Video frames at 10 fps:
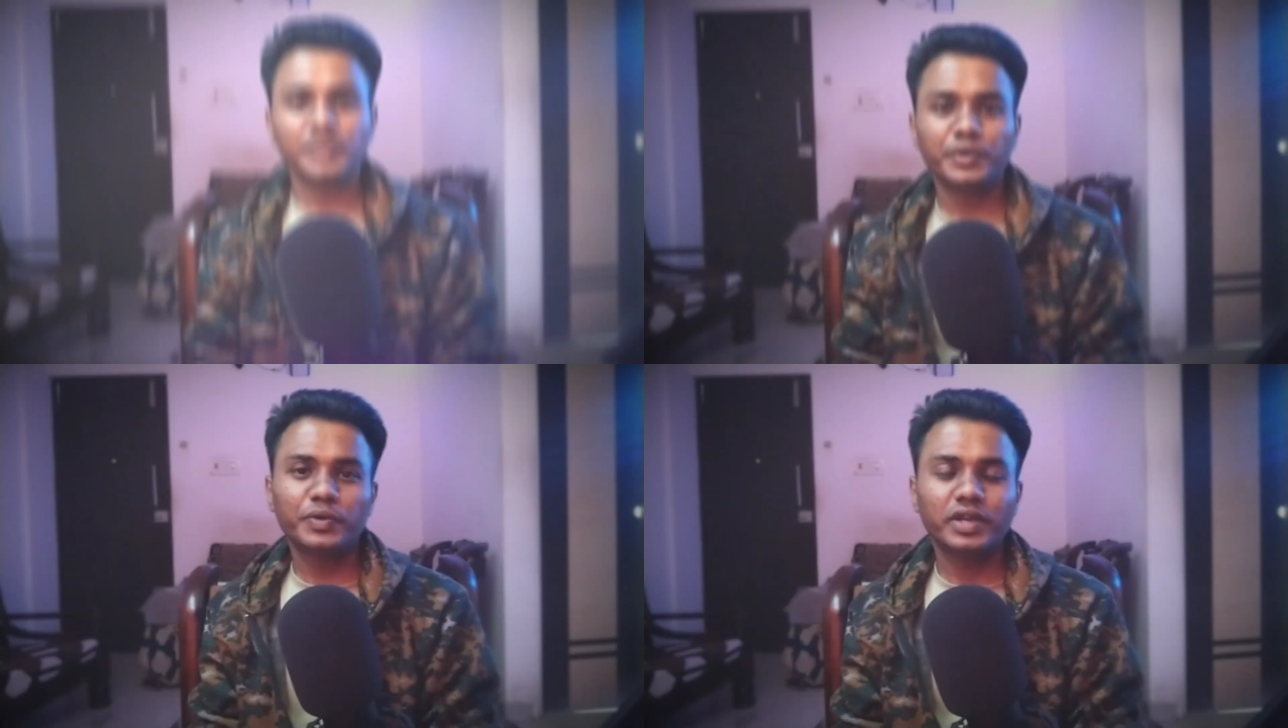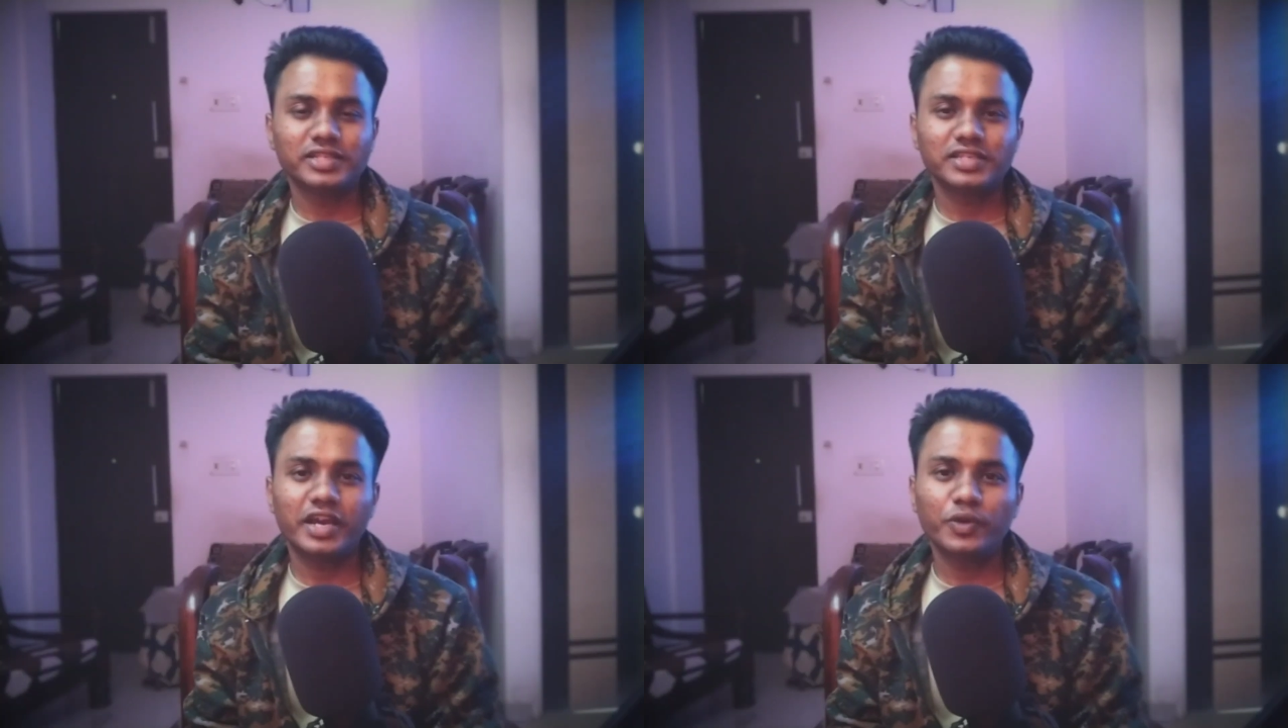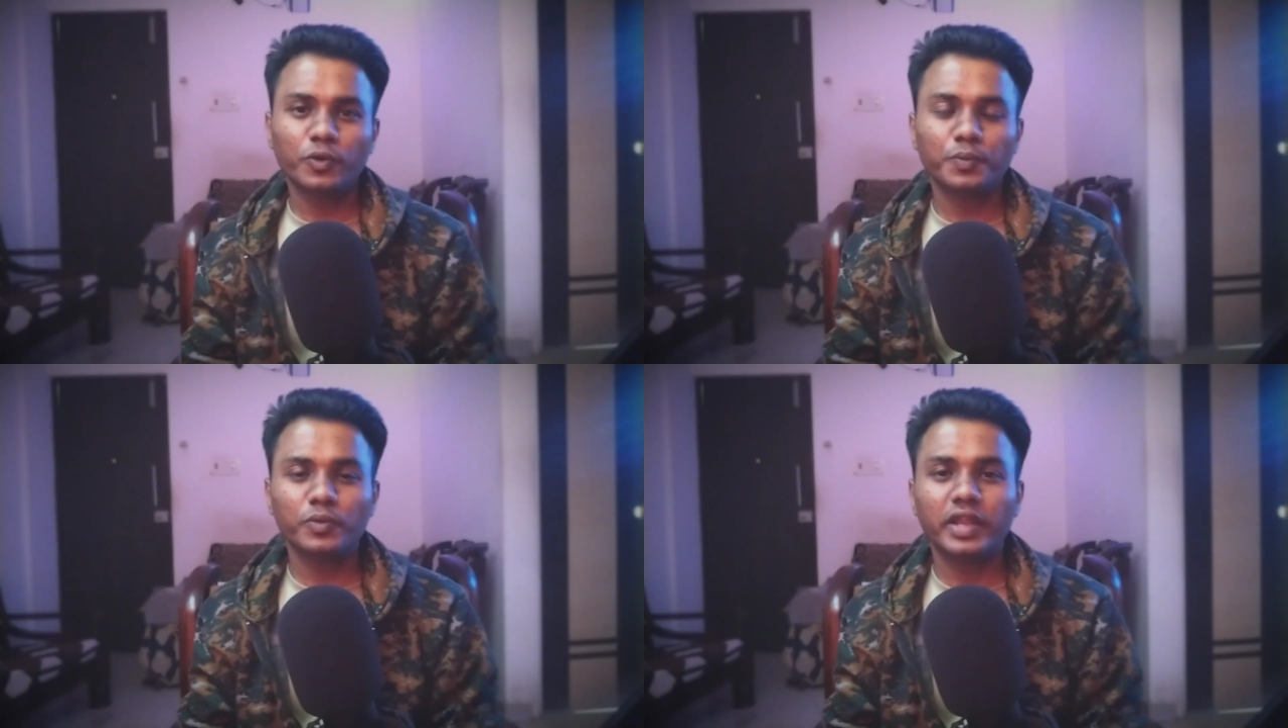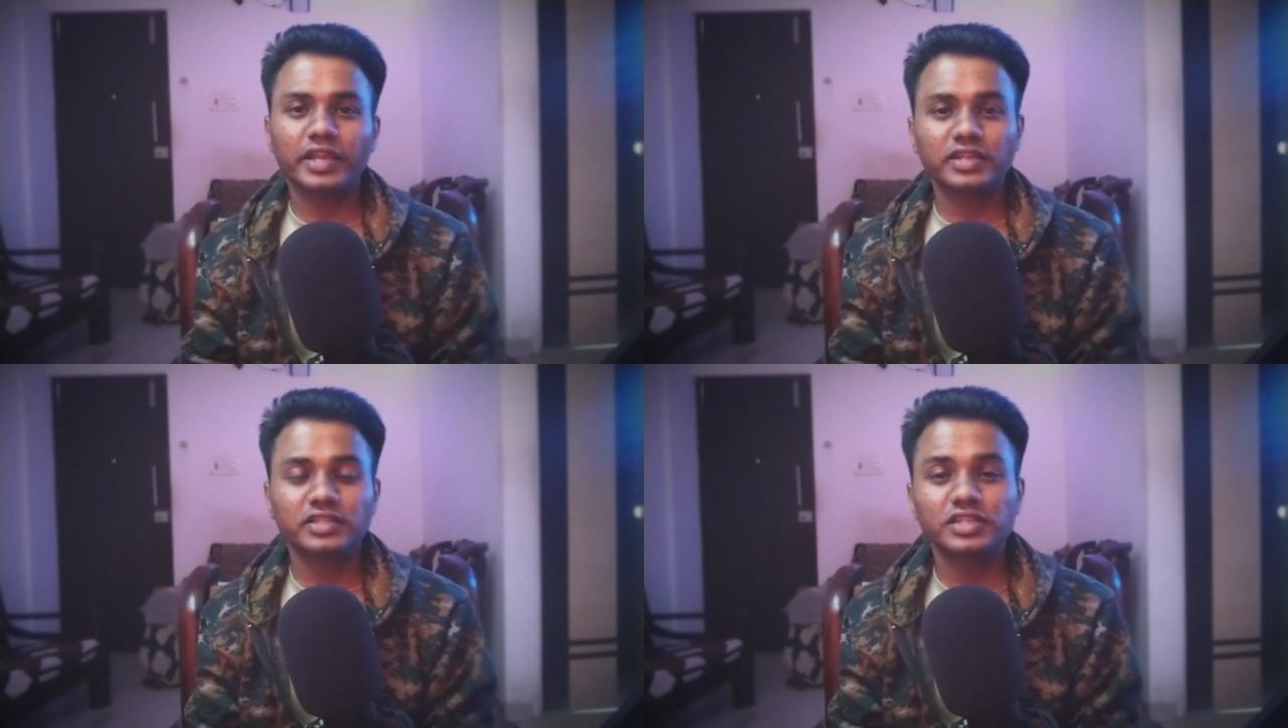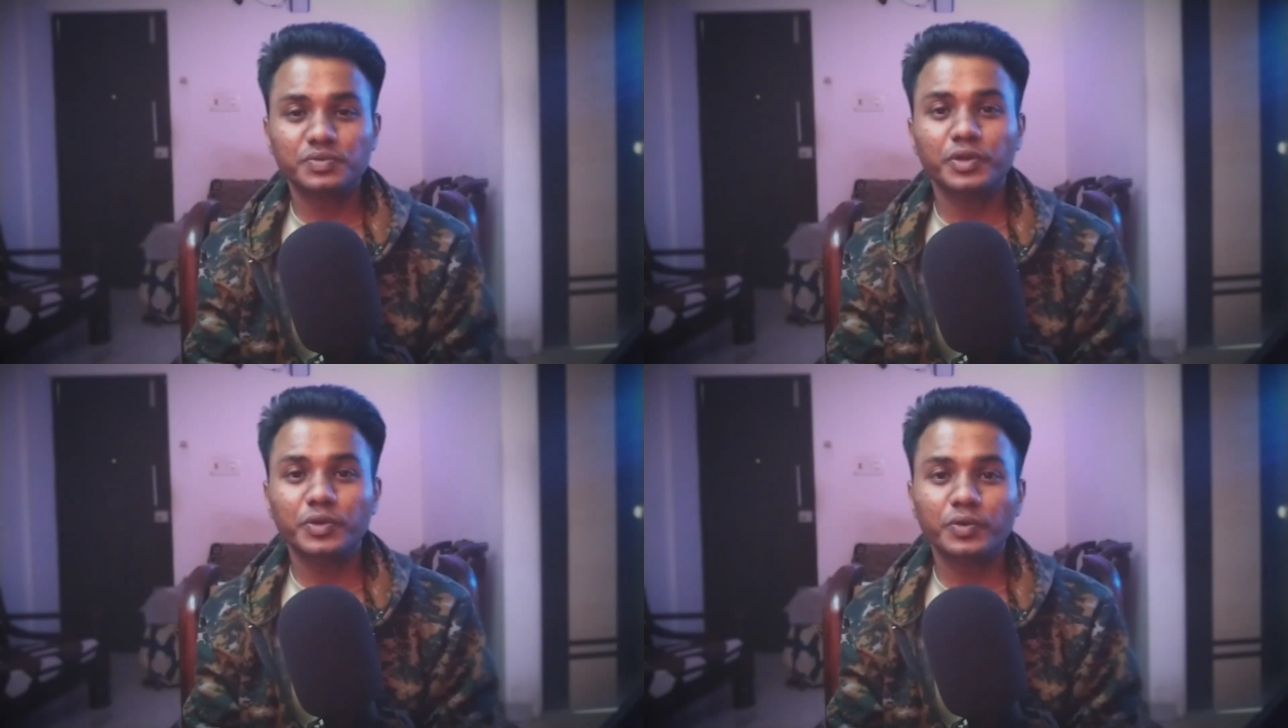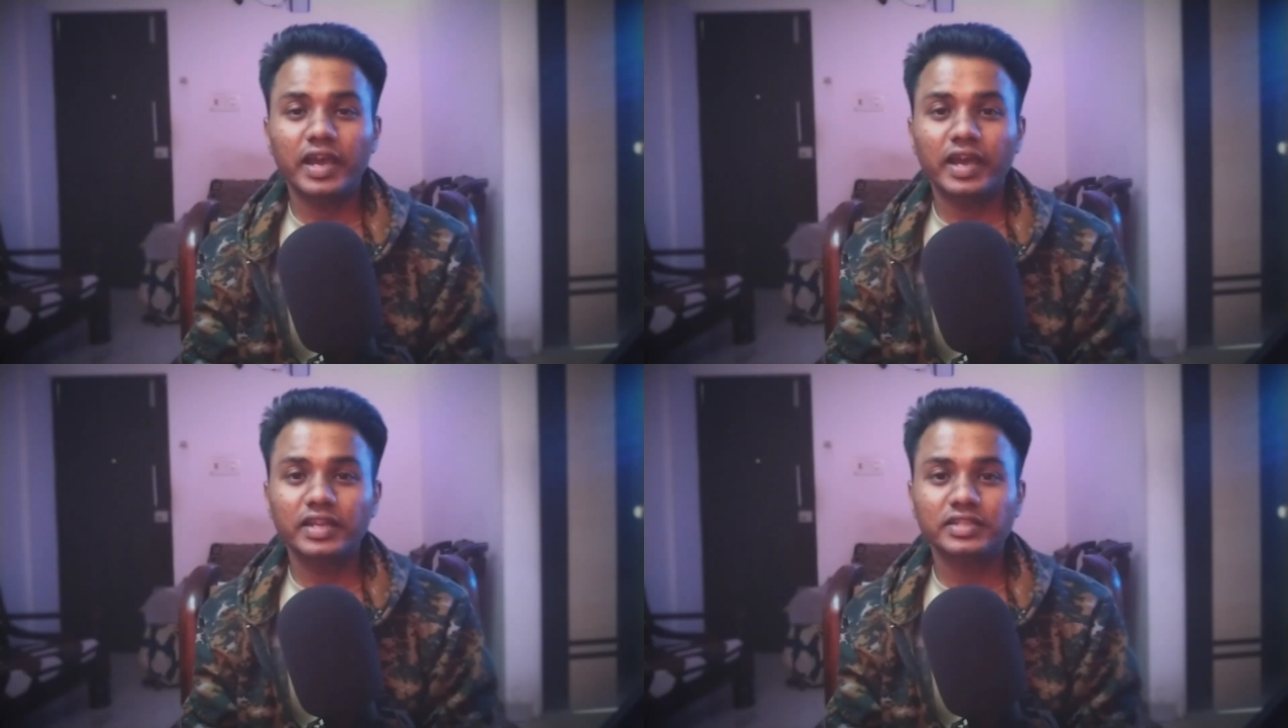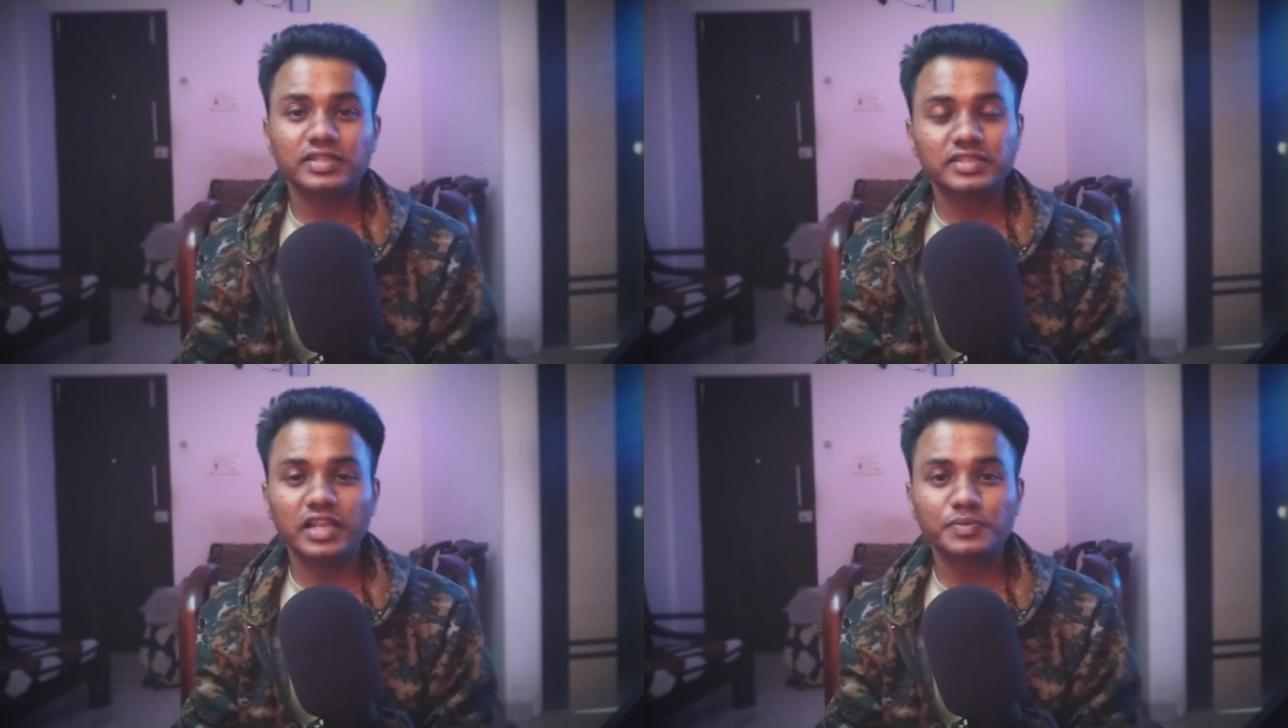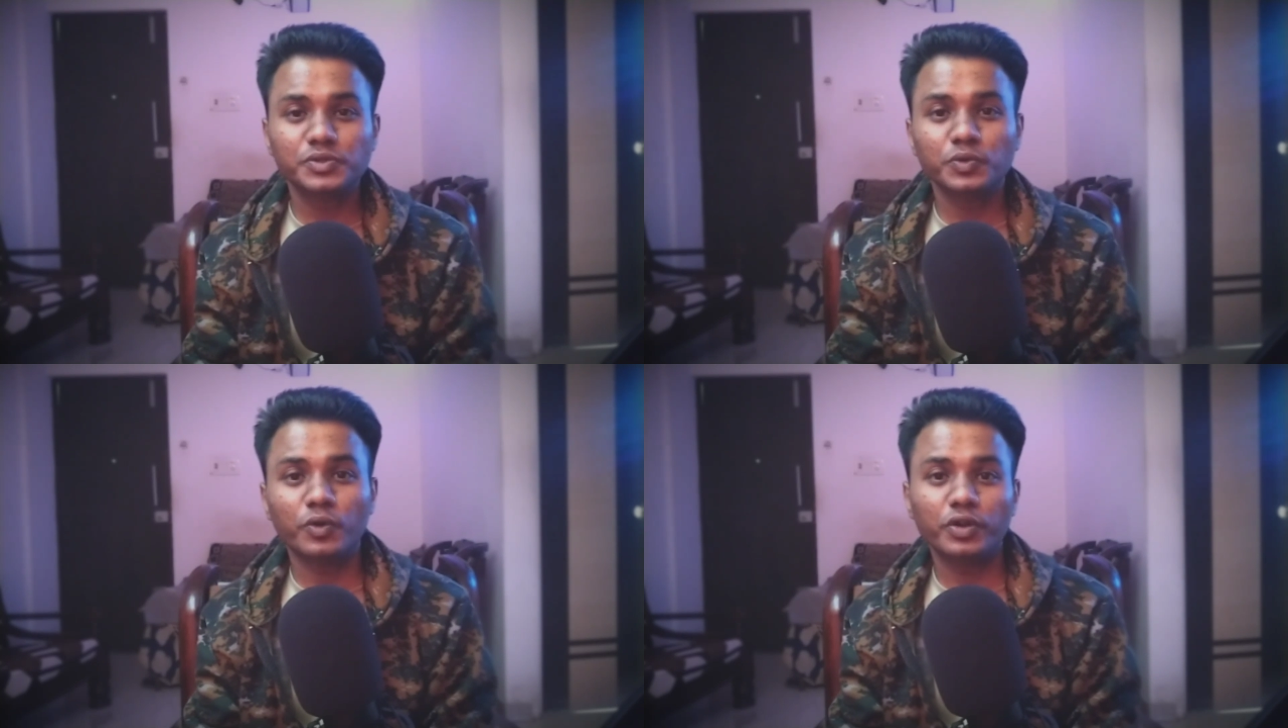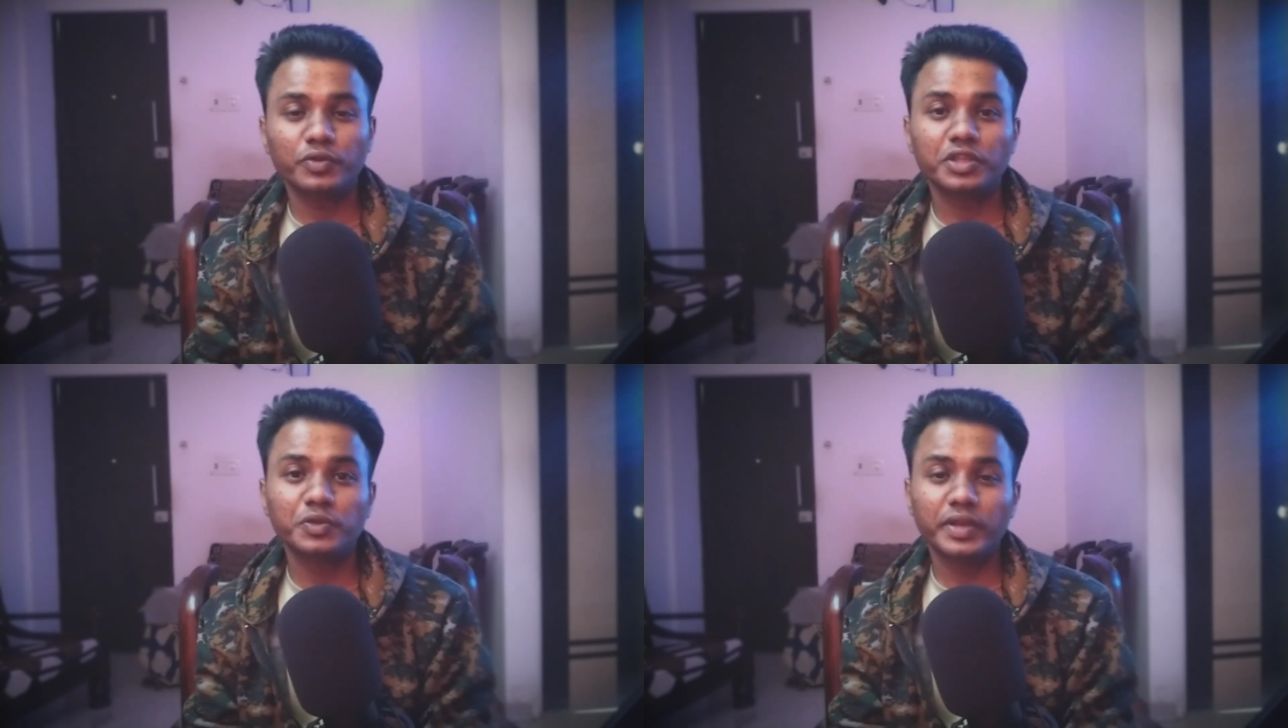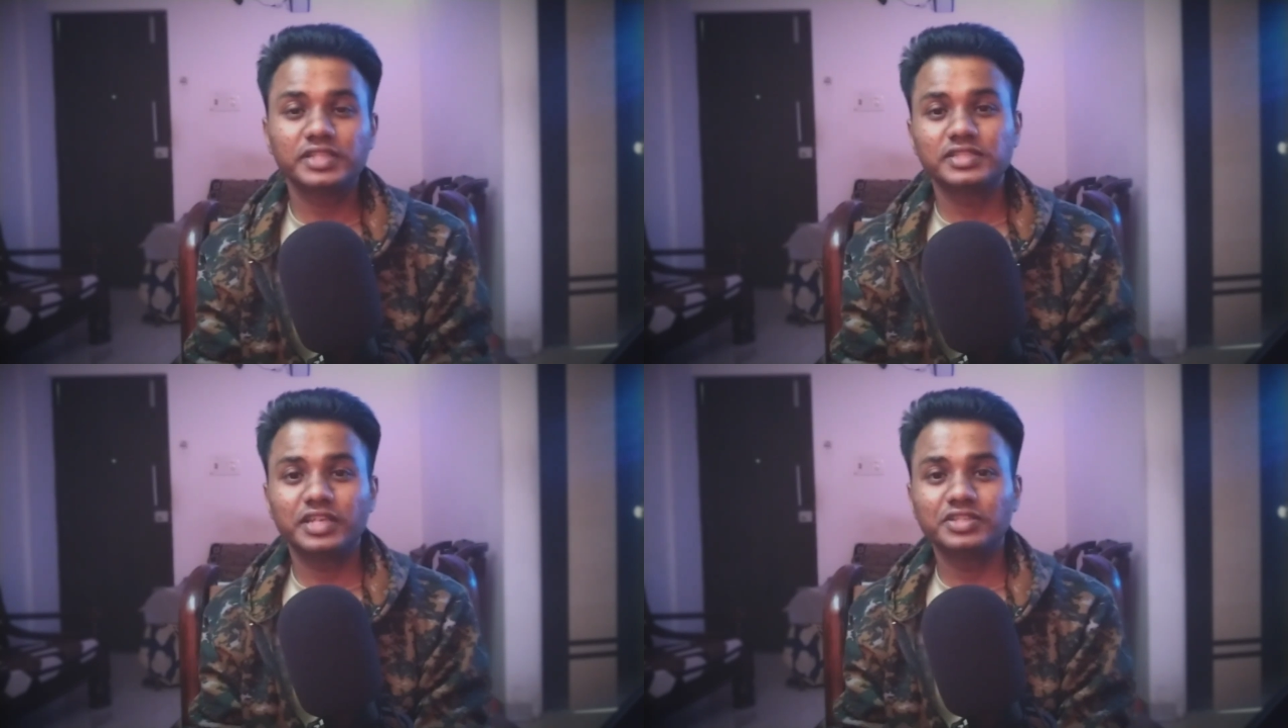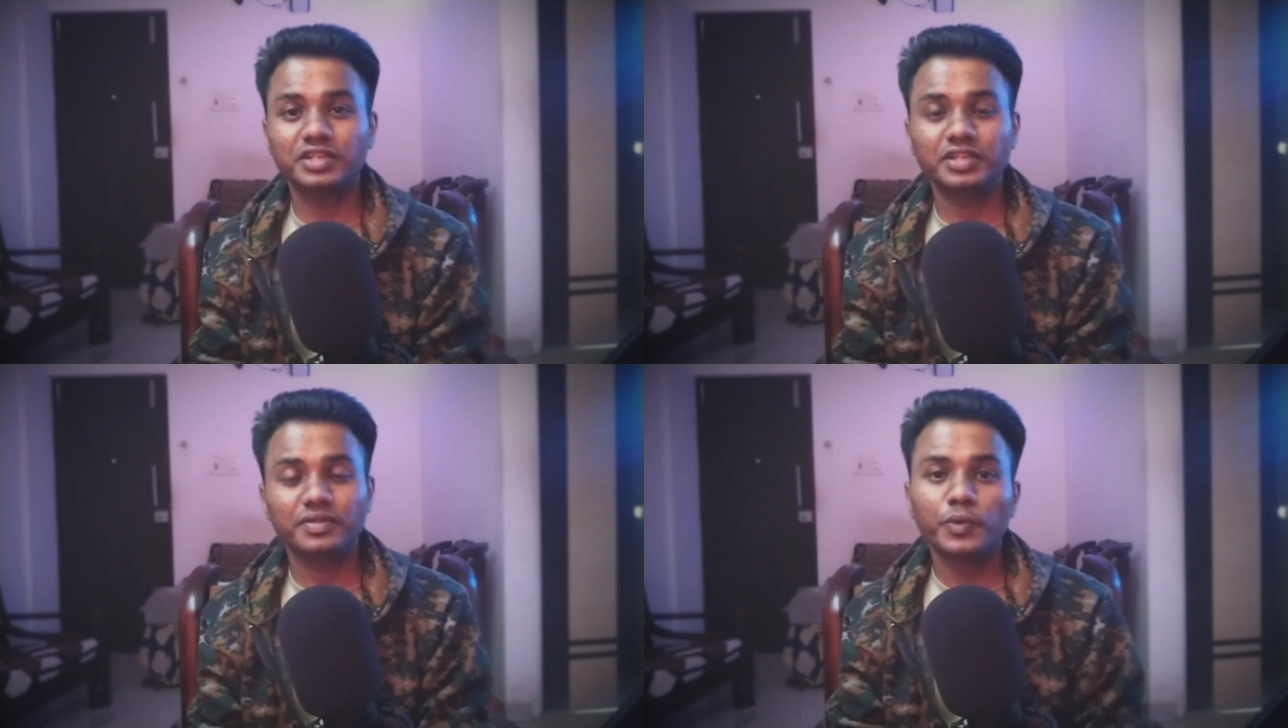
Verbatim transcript: is the video, guys. I hope you liked this video and this helps you on your U X design journey.